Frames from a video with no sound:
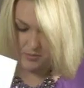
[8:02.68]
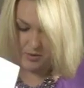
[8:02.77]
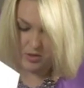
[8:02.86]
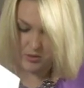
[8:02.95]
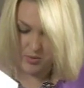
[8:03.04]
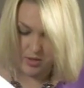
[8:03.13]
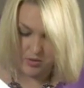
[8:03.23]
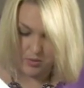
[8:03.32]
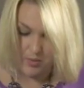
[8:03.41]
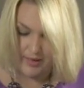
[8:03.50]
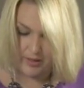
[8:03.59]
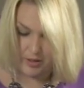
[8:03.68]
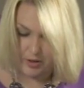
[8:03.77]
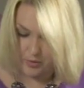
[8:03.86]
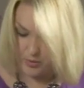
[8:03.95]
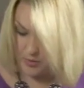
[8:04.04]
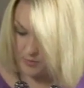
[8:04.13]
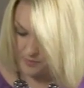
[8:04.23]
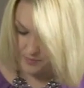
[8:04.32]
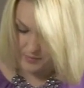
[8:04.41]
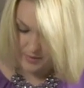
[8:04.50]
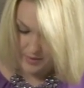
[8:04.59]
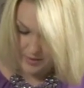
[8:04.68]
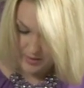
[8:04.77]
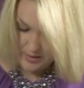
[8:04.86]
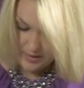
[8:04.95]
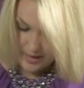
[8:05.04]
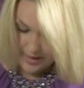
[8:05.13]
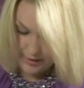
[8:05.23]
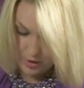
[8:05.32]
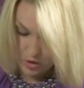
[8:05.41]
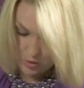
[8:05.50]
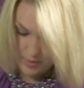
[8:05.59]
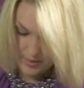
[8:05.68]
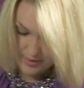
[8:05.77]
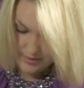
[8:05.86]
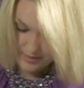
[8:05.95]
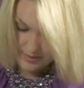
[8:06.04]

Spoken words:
Because we used a wet glue, I can come in